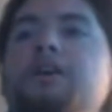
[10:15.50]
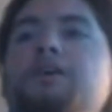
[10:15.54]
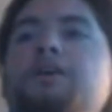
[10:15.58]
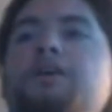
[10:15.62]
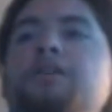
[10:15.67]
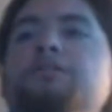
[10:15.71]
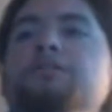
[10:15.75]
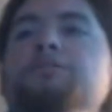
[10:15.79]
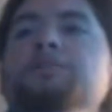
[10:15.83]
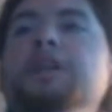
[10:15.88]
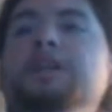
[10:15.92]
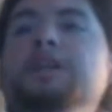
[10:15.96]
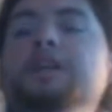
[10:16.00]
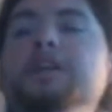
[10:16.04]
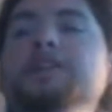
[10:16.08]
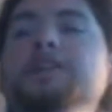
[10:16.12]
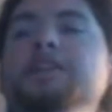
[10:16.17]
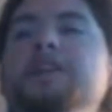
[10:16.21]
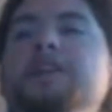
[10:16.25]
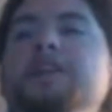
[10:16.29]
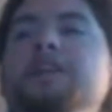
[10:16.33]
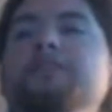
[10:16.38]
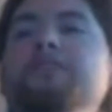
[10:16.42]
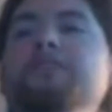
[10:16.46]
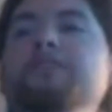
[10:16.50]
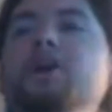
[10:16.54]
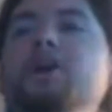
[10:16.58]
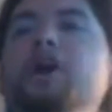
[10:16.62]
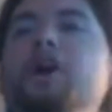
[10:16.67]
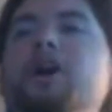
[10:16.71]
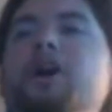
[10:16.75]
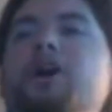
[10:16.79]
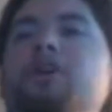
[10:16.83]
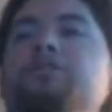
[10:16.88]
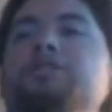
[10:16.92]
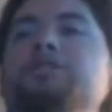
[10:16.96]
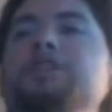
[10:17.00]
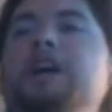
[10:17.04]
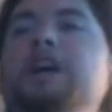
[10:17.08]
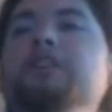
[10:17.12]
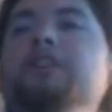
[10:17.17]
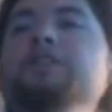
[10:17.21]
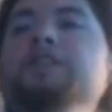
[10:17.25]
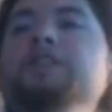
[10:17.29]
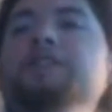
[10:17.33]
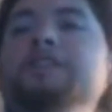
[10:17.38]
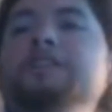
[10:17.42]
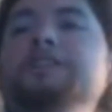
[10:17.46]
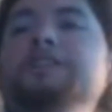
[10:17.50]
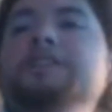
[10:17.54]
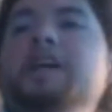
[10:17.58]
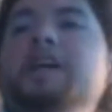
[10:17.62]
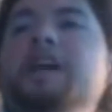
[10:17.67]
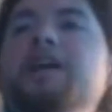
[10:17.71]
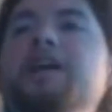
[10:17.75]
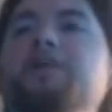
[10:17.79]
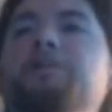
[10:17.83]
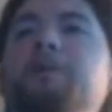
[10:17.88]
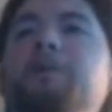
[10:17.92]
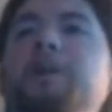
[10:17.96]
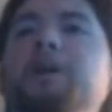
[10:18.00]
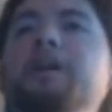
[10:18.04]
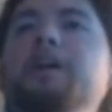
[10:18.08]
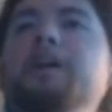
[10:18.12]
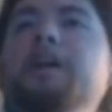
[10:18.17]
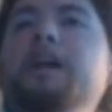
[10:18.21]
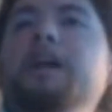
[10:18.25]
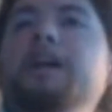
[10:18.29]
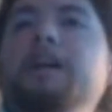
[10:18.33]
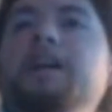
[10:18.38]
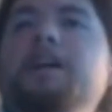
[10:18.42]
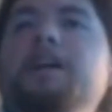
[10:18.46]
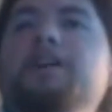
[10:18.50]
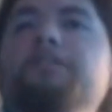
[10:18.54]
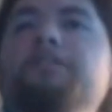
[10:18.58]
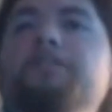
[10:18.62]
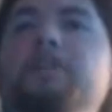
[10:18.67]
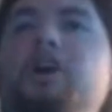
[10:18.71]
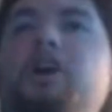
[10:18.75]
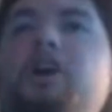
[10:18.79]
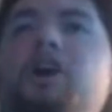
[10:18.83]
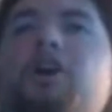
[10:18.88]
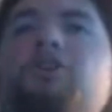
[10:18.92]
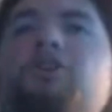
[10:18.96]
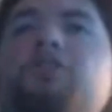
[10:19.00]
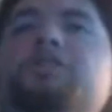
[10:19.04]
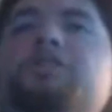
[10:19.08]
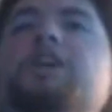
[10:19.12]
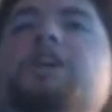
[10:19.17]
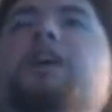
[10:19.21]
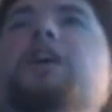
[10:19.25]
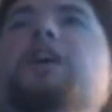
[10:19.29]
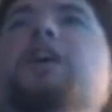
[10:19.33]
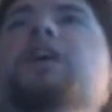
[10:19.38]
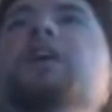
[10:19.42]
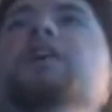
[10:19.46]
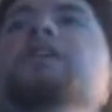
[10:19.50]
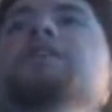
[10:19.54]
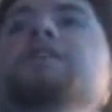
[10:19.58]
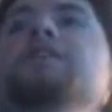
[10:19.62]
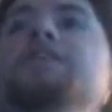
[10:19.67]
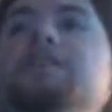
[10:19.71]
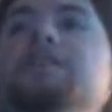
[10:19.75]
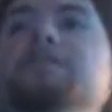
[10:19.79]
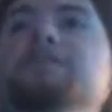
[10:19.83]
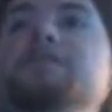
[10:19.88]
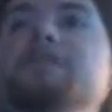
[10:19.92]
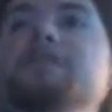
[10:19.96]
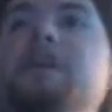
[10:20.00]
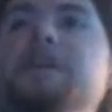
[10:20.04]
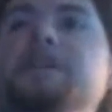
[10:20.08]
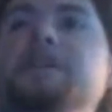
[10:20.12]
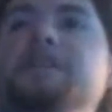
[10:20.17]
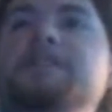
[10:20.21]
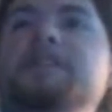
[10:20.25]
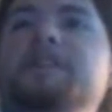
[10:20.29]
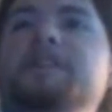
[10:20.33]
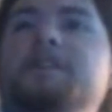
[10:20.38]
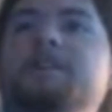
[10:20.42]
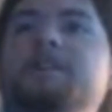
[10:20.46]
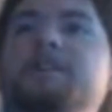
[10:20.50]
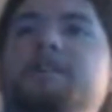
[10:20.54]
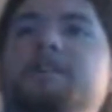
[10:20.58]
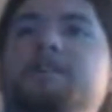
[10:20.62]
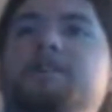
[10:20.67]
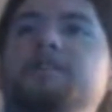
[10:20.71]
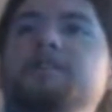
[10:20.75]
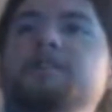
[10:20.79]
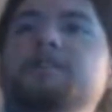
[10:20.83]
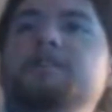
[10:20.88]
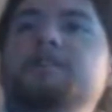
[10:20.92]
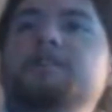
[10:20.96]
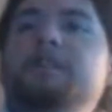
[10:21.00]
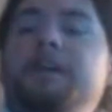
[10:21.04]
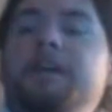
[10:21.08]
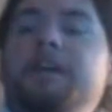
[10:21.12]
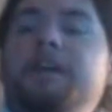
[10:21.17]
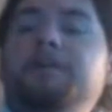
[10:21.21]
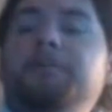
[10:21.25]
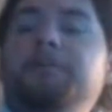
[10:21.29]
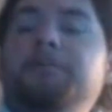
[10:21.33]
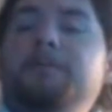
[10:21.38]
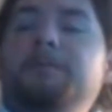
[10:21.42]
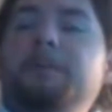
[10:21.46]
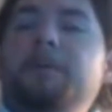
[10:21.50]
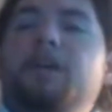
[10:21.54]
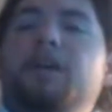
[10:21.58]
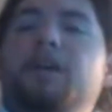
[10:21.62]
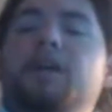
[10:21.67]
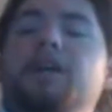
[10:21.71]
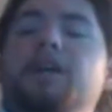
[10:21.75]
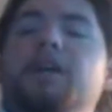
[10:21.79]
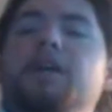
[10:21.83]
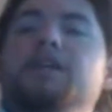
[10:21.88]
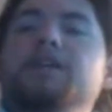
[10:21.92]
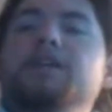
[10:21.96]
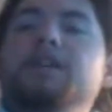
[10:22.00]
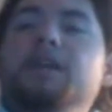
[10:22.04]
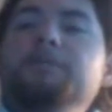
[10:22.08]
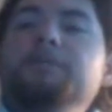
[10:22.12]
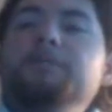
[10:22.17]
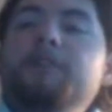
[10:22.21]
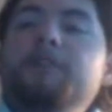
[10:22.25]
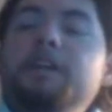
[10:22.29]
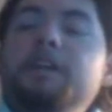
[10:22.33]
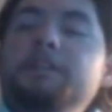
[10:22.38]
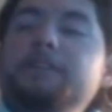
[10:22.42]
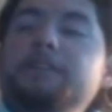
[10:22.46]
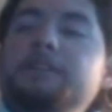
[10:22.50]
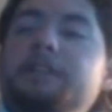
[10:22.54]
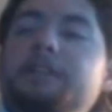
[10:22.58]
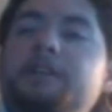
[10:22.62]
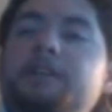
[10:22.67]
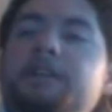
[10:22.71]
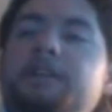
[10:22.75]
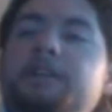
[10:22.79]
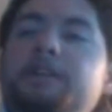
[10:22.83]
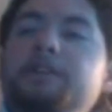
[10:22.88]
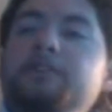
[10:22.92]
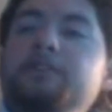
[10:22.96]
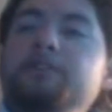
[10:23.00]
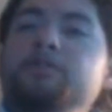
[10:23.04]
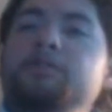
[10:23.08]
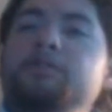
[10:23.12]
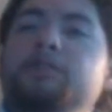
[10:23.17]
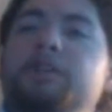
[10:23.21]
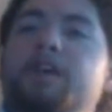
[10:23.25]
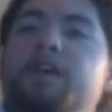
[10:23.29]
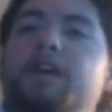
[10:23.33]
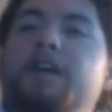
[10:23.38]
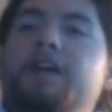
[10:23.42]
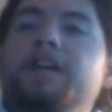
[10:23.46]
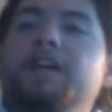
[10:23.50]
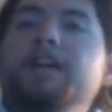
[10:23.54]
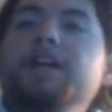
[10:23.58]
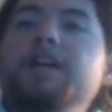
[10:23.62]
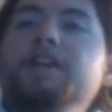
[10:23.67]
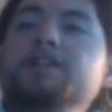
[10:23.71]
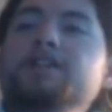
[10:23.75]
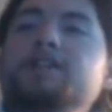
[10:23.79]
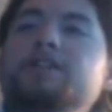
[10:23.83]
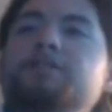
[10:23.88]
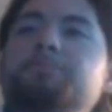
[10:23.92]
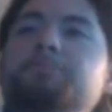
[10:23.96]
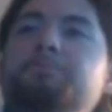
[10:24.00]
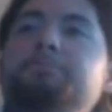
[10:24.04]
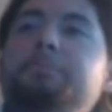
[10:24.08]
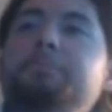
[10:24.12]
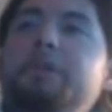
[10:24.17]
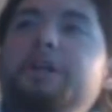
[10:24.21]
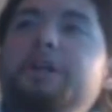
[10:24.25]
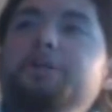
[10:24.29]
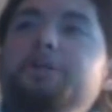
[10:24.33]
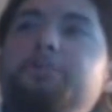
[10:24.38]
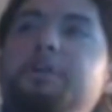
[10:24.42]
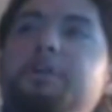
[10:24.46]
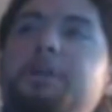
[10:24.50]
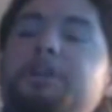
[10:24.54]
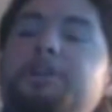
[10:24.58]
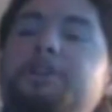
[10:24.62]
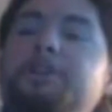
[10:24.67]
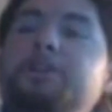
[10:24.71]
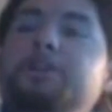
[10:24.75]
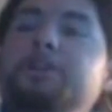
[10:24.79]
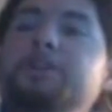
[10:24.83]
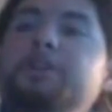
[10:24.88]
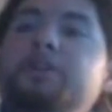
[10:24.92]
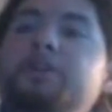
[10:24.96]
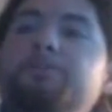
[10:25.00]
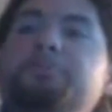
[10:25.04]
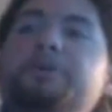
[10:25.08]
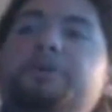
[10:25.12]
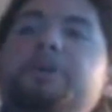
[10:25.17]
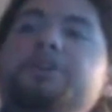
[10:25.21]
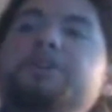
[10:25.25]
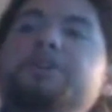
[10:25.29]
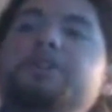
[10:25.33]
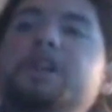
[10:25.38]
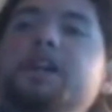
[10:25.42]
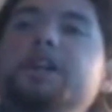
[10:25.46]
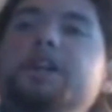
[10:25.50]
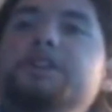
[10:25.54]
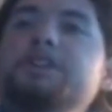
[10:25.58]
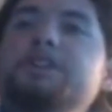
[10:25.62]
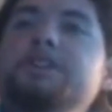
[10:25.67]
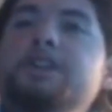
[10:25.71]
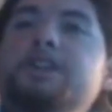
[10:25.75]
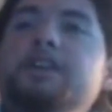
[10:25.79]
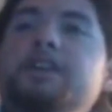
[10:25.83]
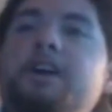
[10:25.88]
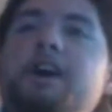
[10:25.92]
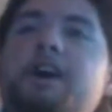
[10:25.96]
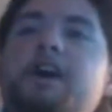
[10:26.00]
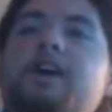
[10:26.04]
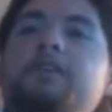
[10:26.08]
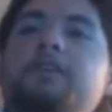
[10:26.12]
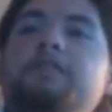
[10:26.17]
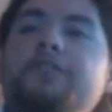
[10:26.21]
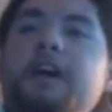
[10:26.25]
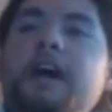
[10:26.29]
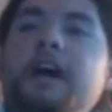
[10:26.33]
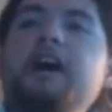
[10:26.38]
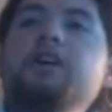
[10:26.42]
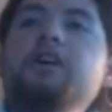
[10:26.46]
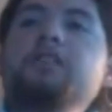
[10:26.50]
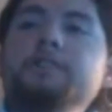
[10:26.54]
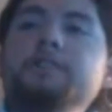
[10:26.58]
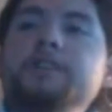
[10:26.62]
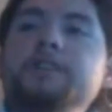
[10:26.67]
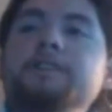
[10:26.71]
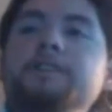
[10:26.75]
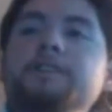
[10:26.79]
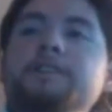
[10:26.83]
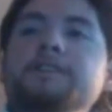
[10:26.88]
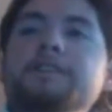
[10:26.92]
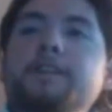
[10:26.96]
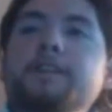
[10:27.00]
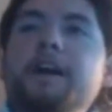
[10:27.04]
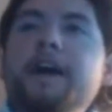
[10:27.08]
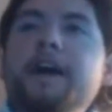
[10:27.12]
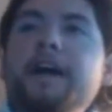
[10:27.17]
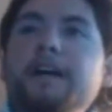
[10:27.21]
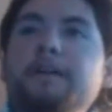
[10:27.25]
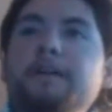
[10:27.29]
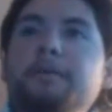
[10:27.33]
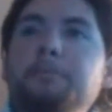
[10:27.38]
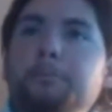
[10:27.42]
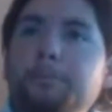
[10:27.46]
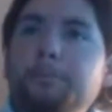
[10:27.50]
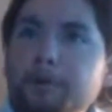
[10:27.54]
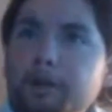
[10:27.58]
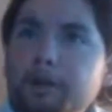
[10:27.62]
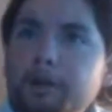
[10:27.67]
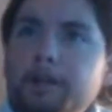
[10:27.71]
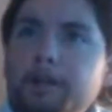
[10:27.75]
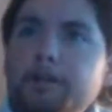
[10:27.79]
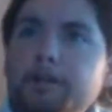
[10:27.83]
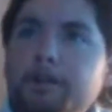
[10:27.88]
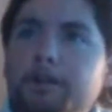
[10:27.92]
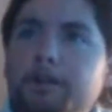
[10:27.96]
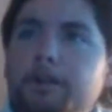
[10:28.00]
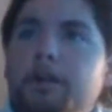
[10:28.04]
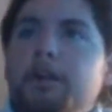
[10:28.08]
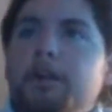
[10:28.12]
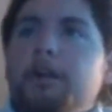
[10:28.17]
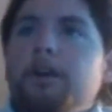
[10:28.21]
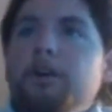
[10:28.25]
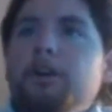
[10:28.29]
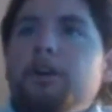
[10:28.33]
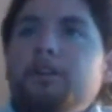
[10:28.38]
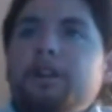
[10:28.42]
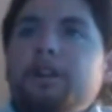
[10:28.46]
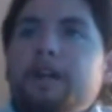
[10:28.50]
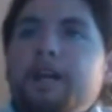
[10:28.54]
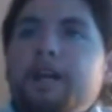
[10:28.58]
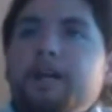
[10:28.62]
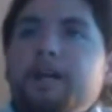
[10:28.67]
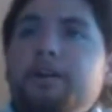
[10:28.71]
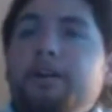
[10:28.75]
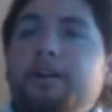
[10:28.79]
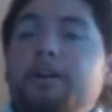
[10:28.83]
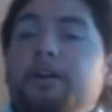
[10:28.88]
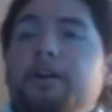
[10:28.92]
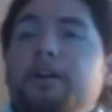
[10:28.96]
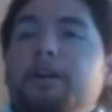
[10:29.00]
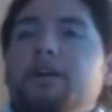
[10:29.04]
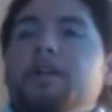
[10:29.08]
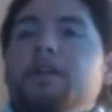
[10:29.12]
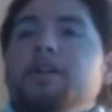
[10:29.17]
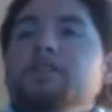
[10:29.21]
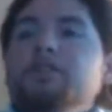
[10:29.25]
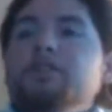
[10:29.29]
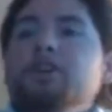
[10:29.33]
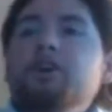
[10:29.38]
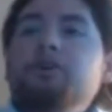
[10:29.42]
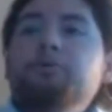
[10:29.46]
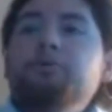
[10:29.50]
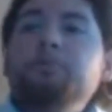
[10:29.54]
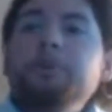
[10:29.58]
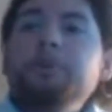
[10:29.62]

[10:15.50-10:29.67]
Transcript: because it involves how does this item work, and it involves Tim's Weather Center News. Okay, Tim's Weather Center News is pretty much the production of how does this item work. Okay, so